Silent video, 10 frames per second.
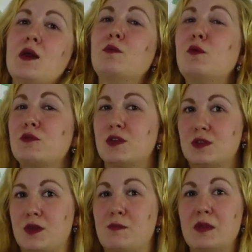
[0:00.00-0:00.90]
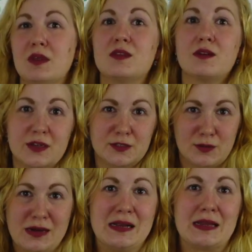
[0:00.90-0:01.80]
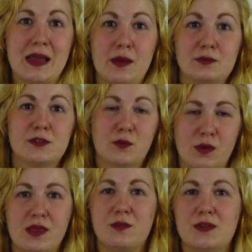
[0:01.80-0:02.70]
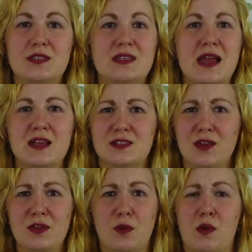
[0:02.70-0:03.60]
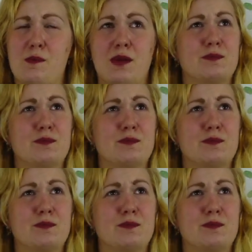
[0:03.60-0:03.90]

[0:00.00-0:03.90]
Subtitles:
and moved to military training camps where they would stay until they were